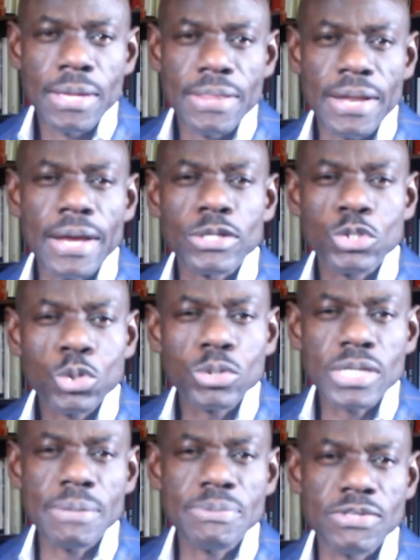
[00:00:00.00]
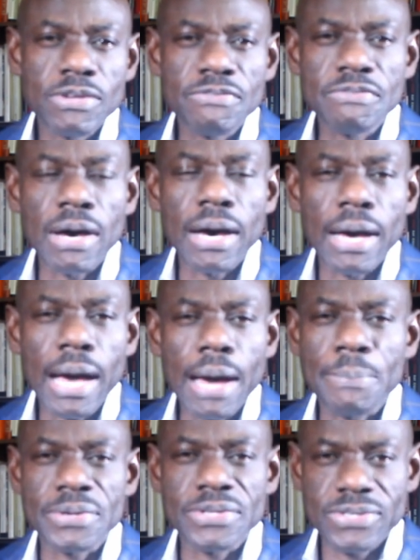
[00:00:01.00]
There are 2 types of
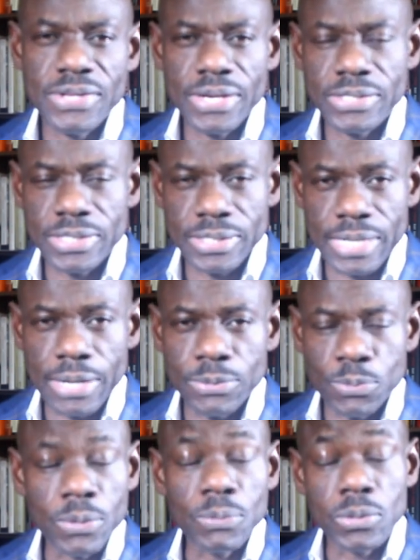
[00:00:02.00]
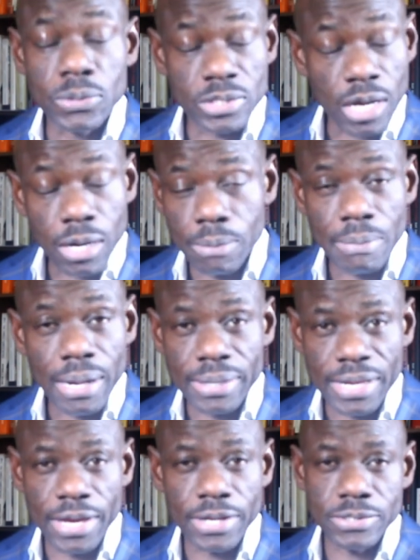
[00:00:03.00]
appreciation that we will talk
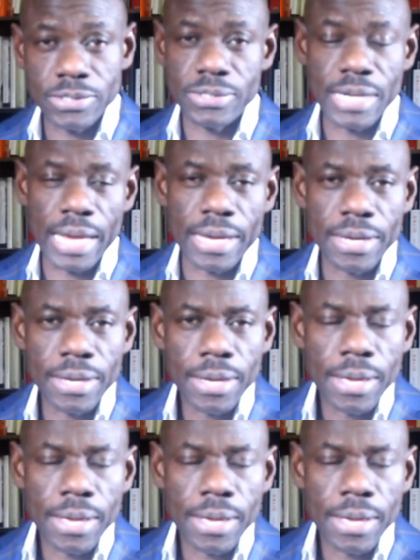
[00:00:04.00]
about here today.